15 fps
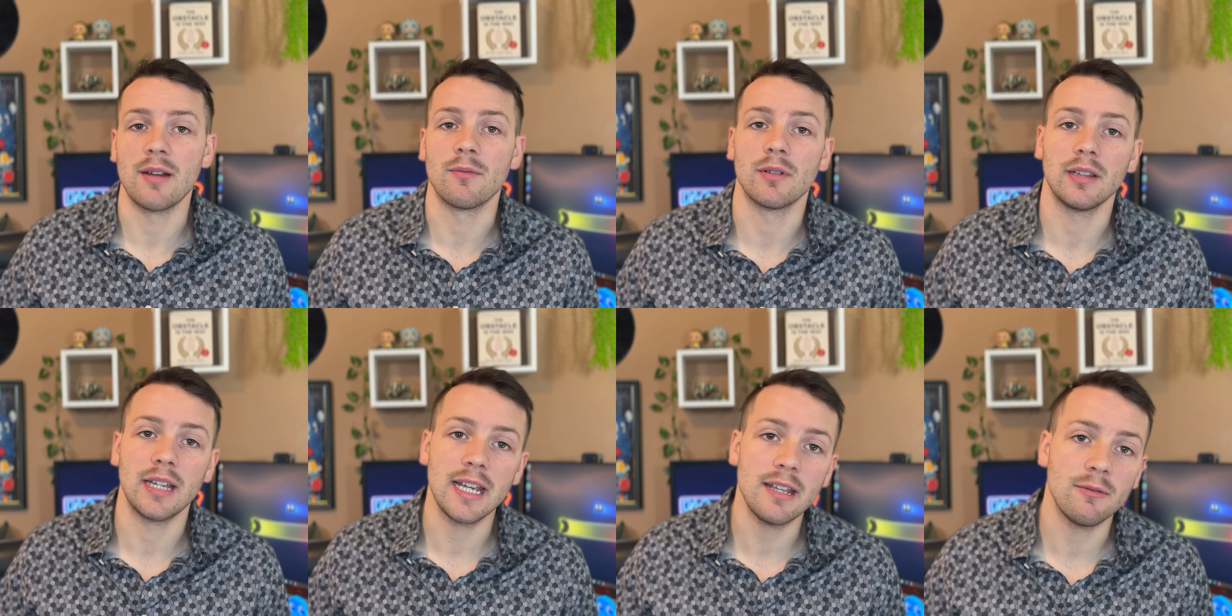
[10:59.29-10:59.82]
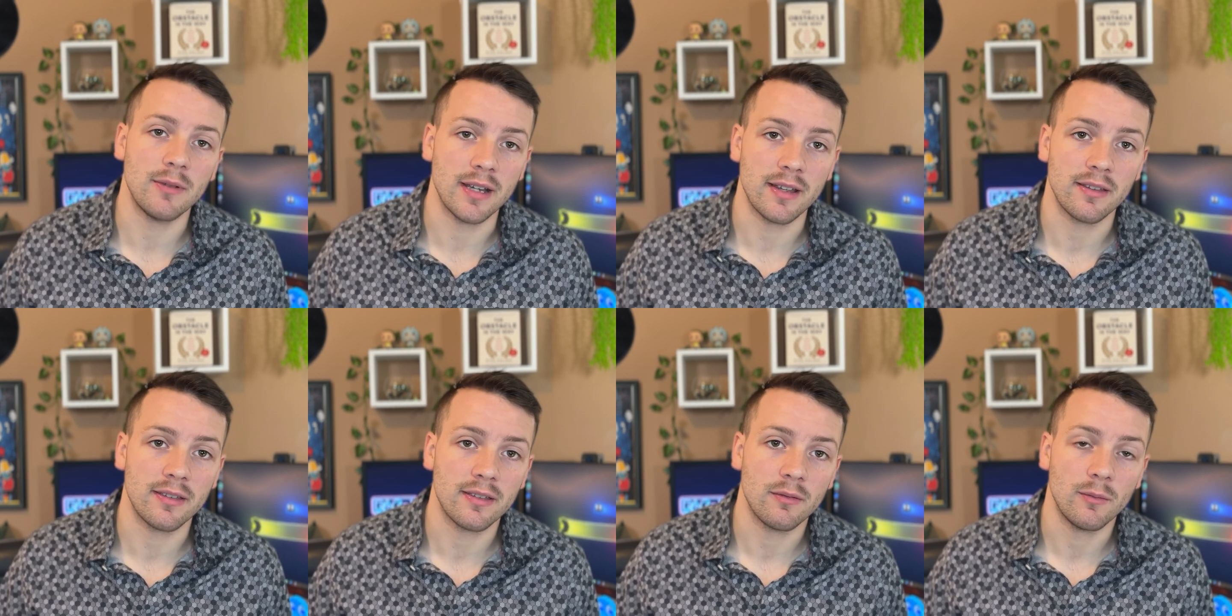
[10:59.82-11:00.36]
and relate
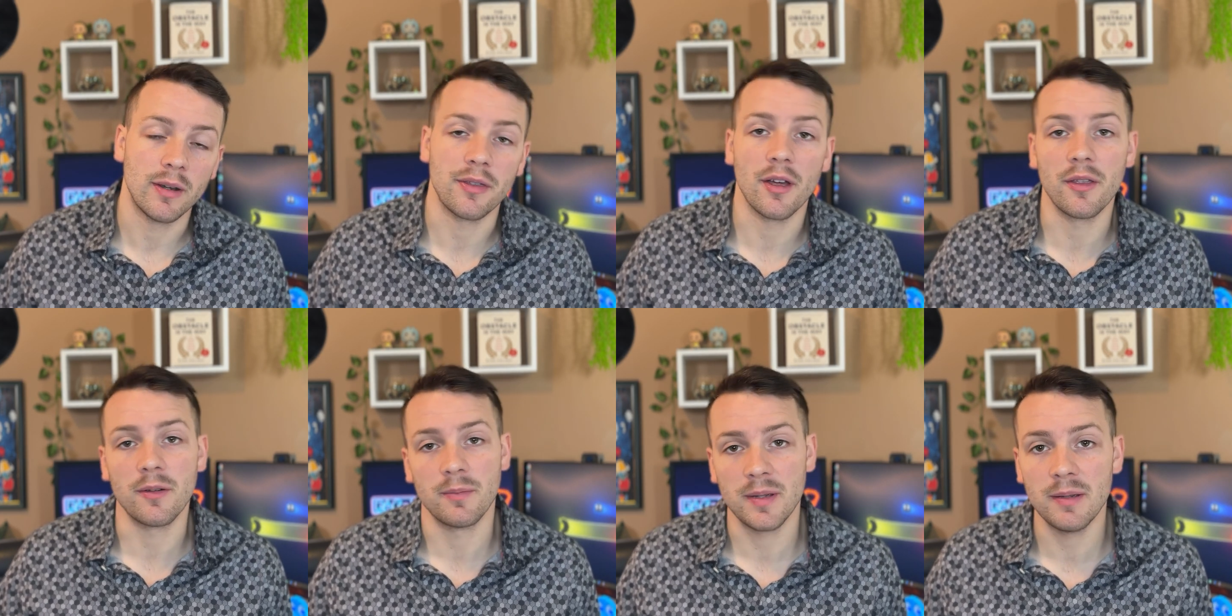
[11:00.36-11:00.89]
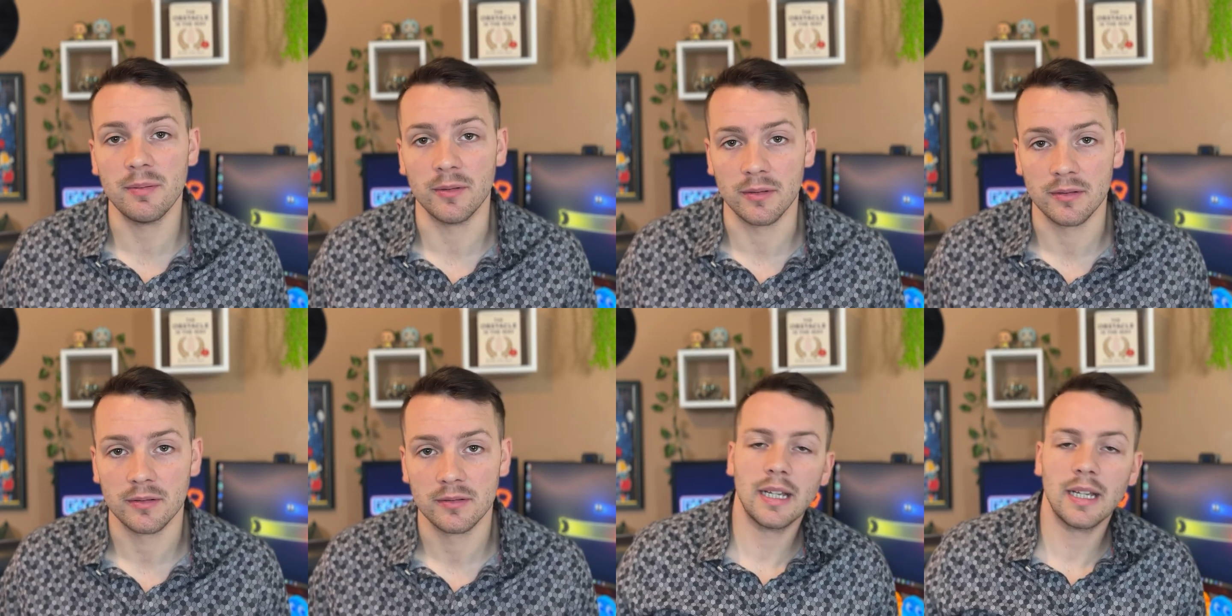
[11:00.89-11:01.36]
with with other people.